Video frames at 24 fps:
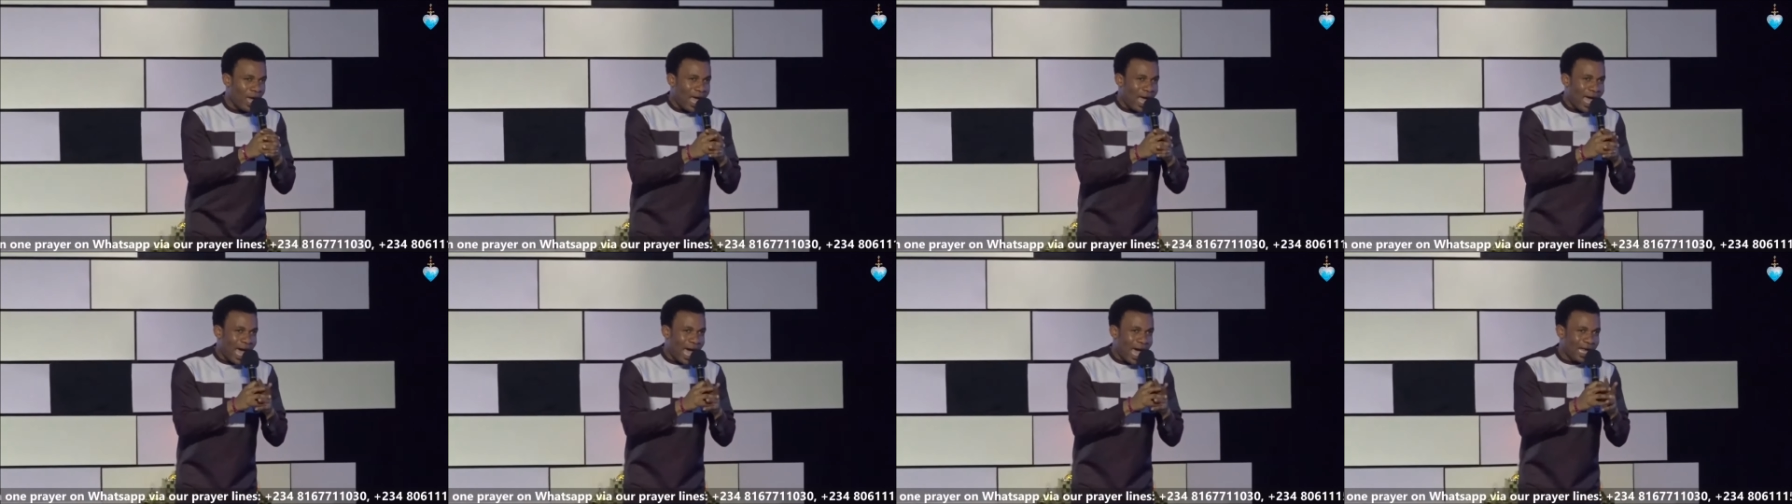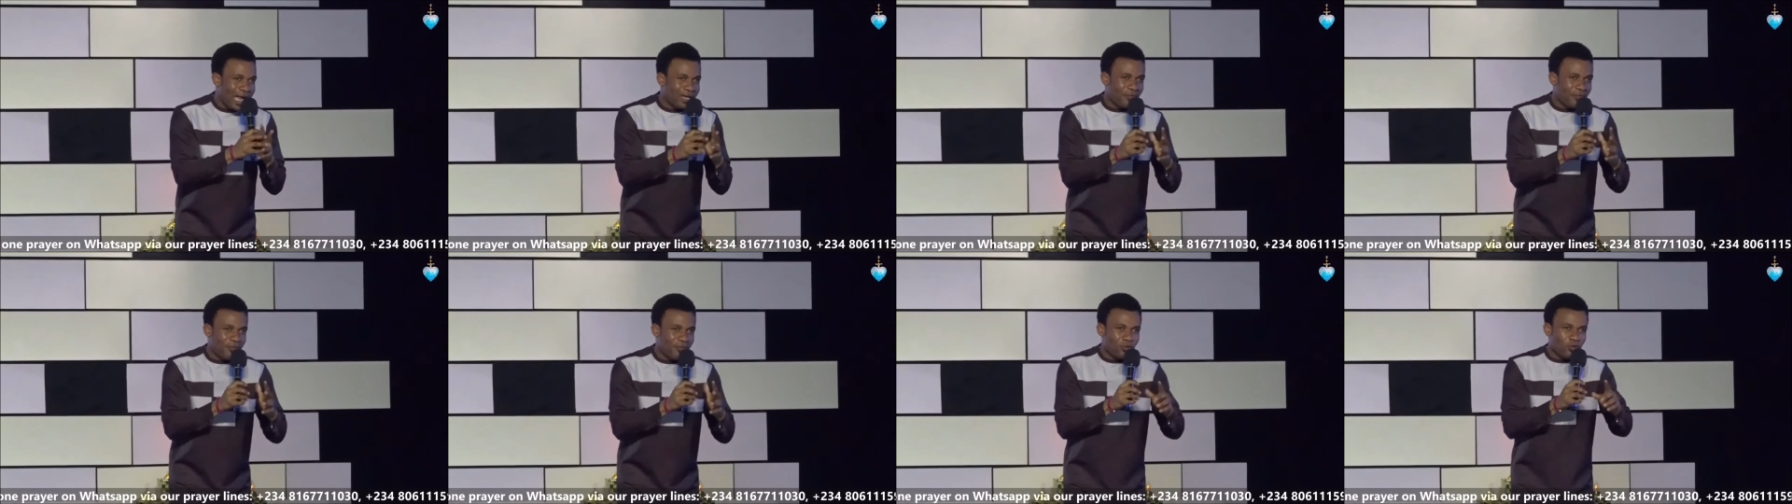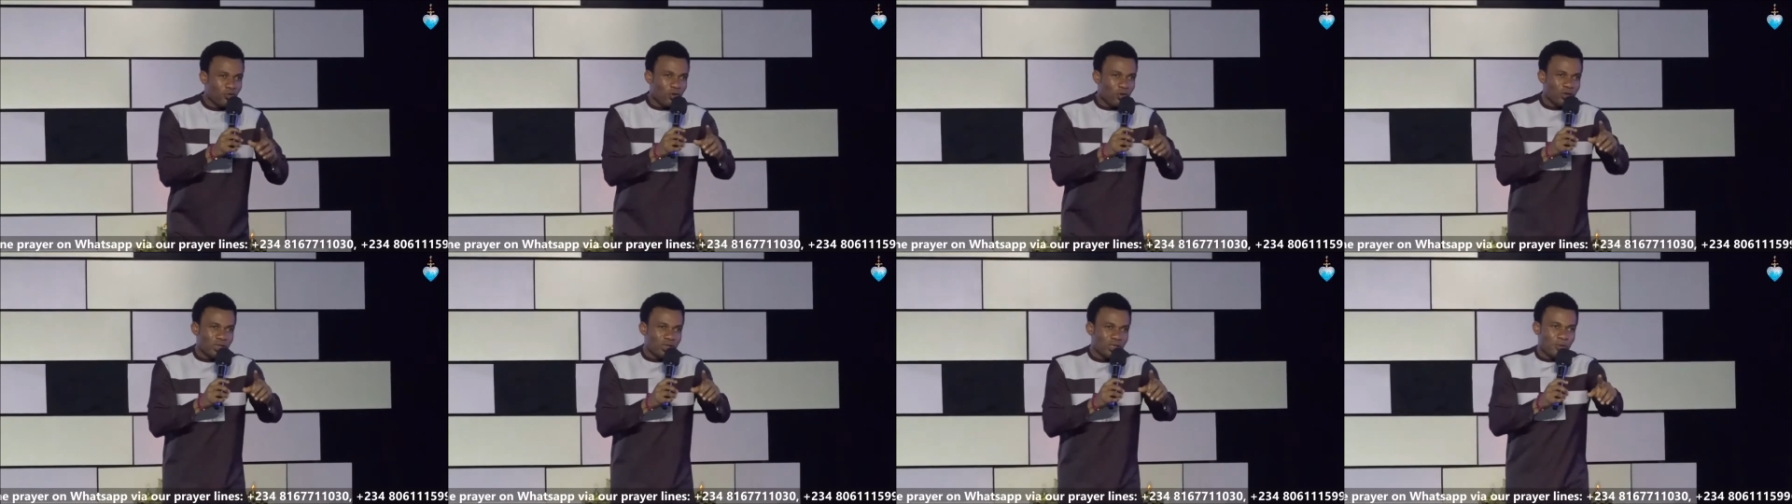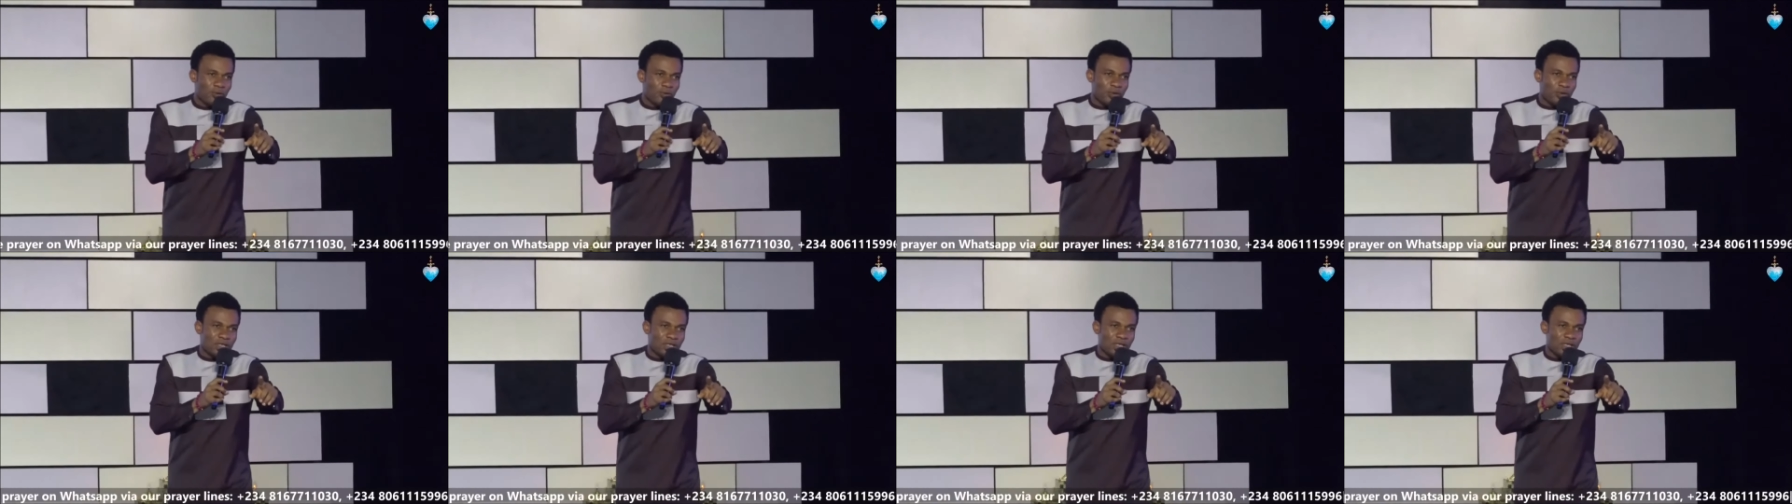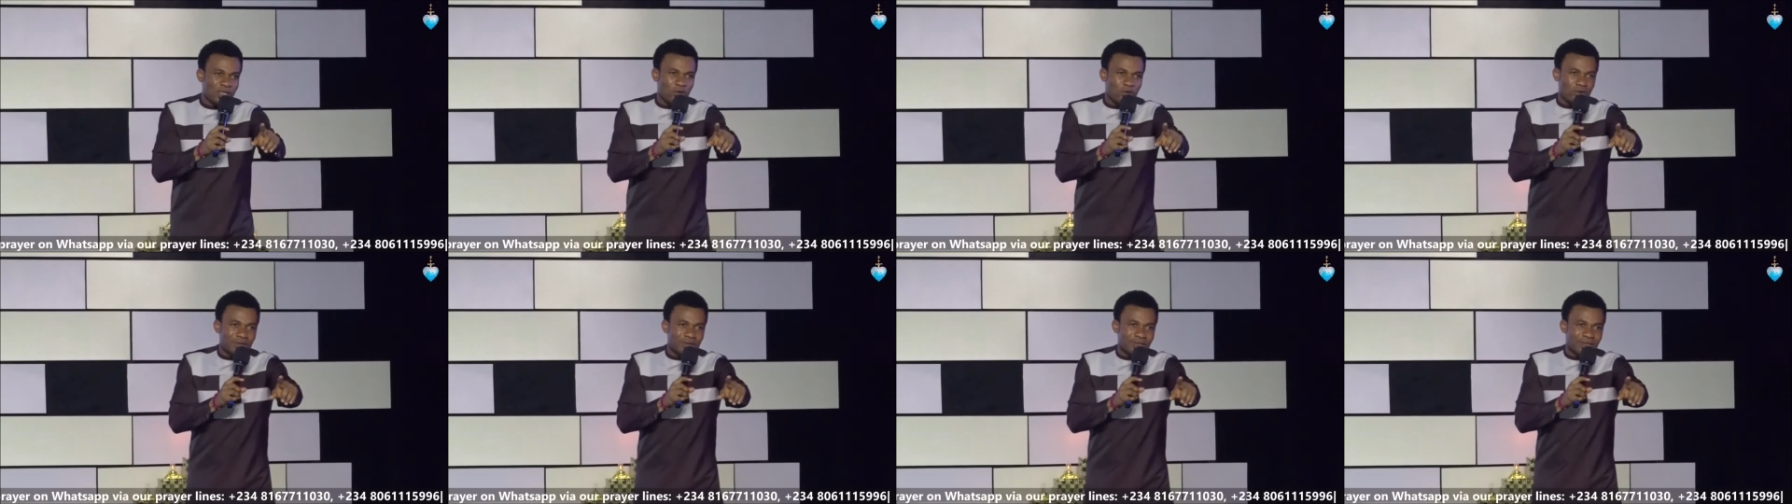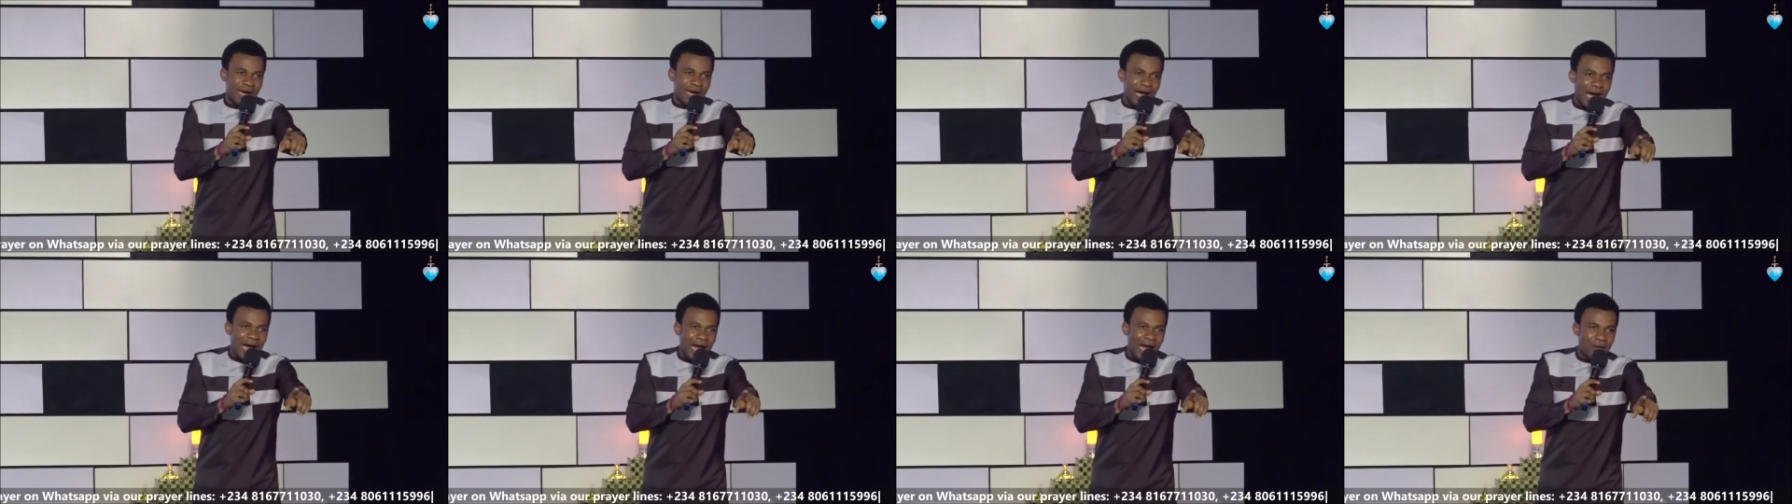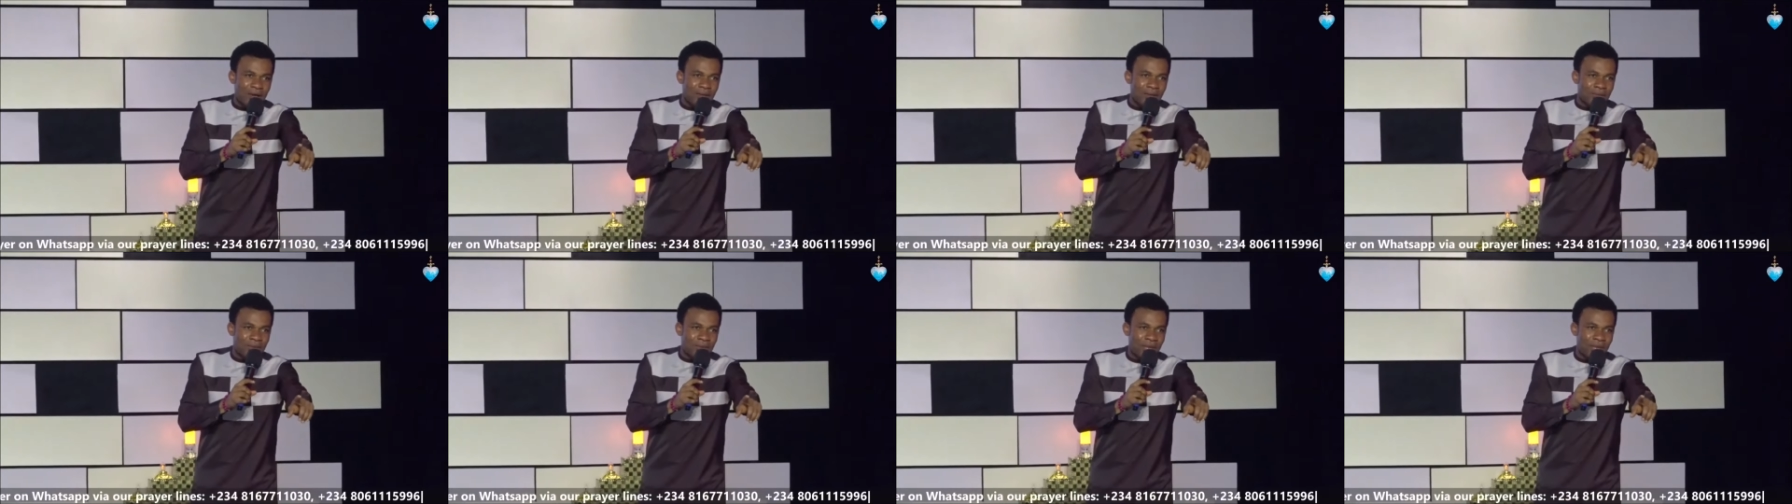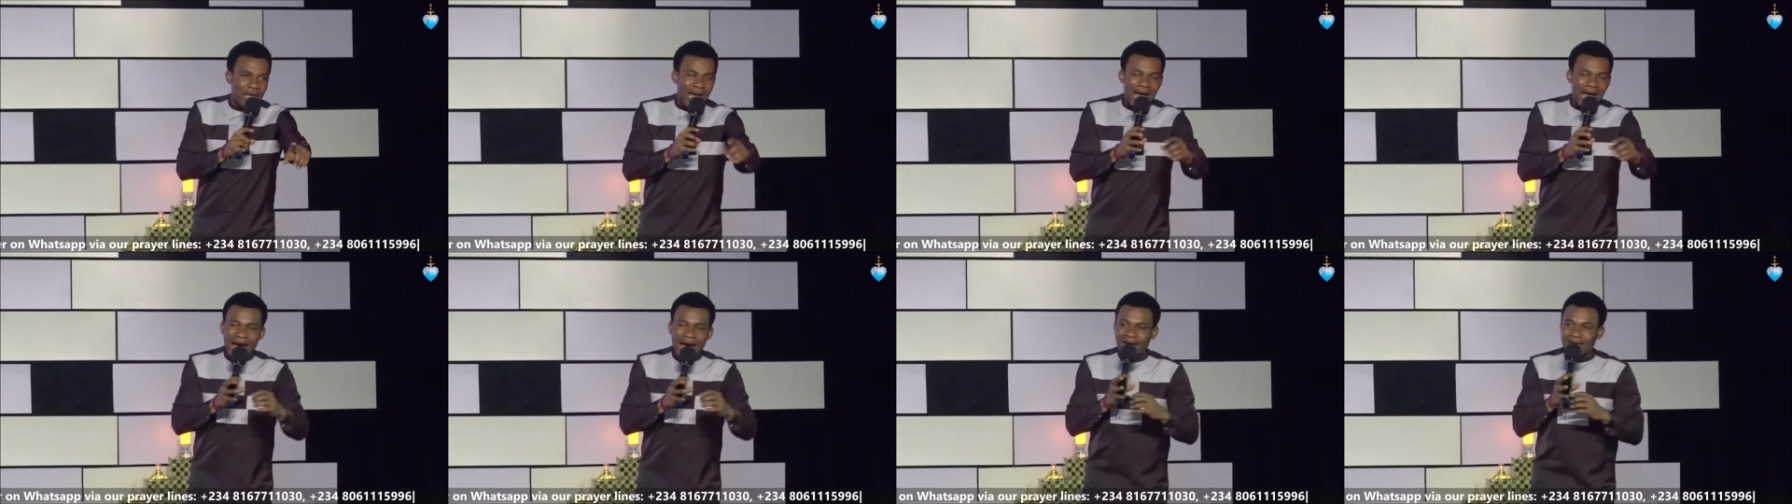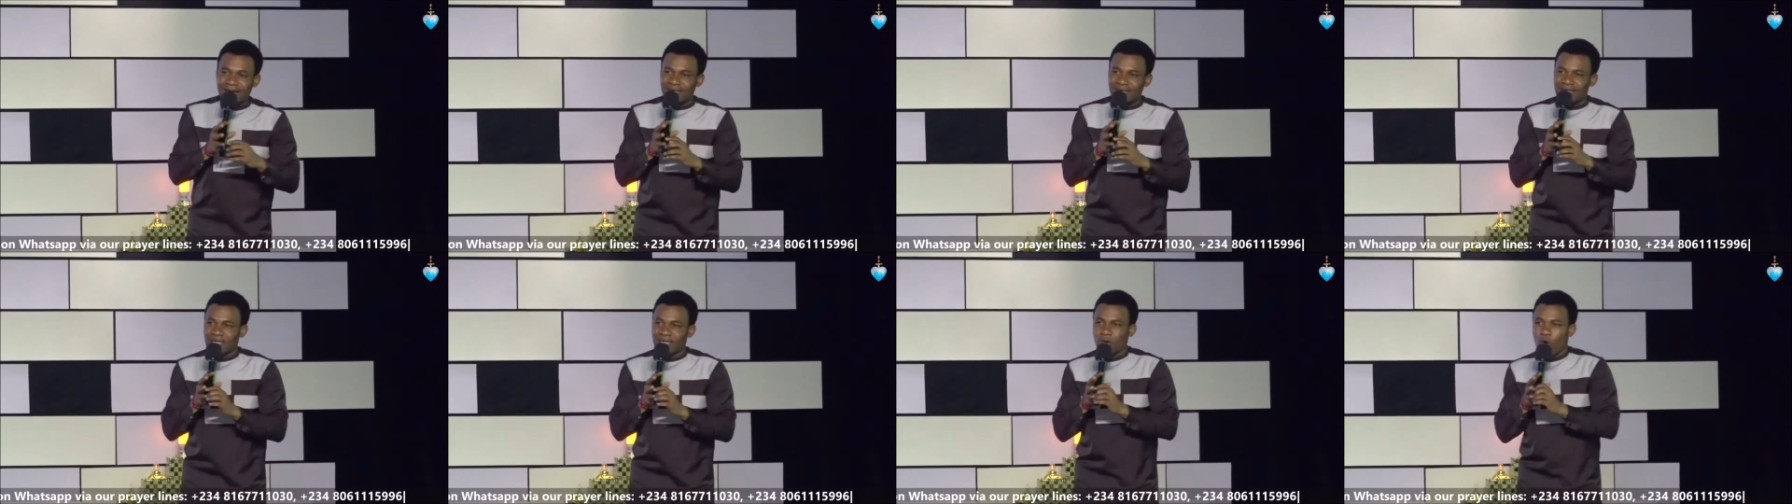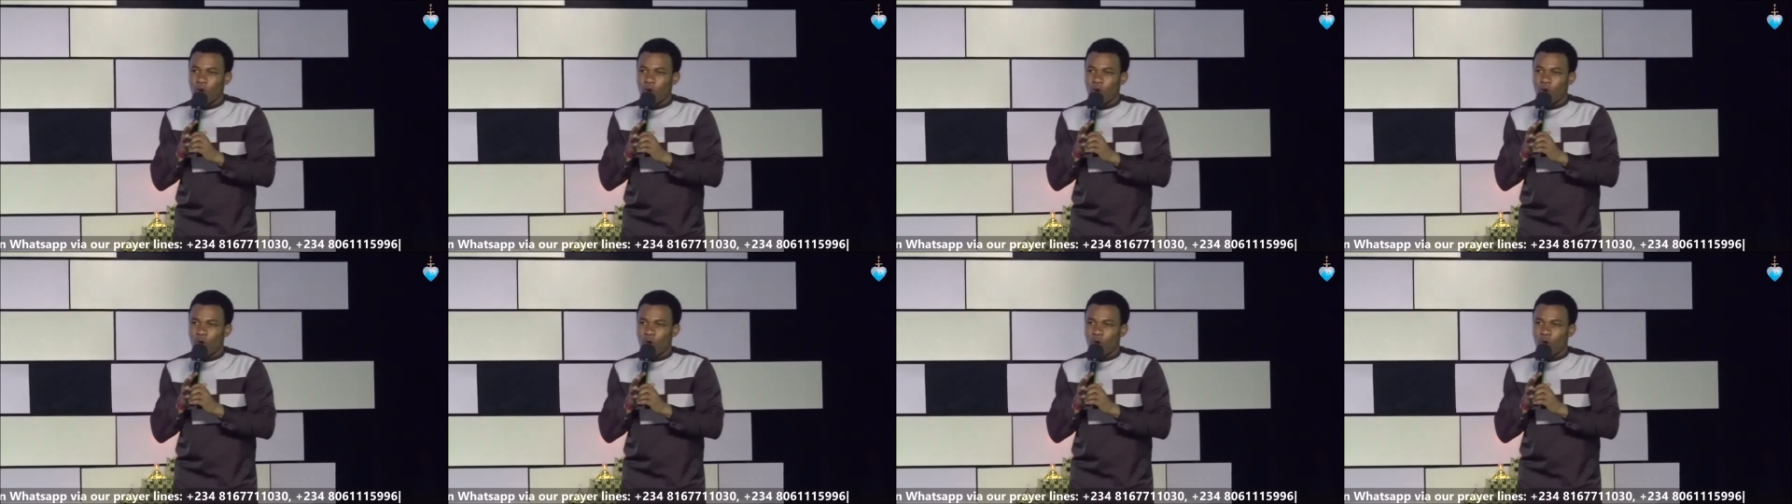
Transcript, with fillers: And if you don't deal with it on time, at the